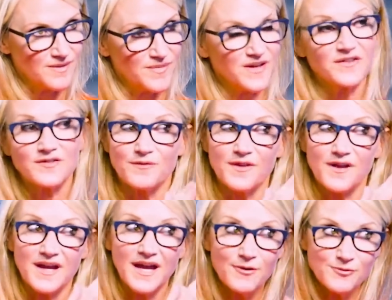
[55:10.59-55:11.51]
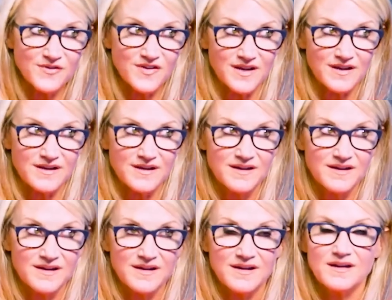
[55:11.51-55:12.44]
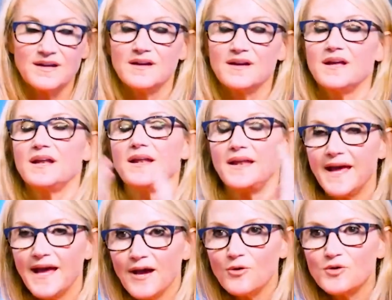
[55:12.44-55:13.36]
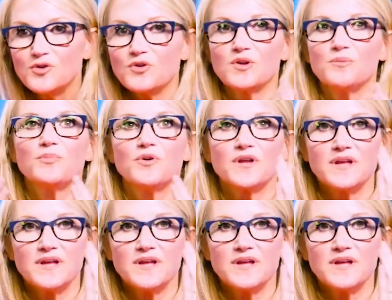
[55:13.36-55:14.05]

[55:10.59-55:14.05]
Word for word: because of the counting, now you can put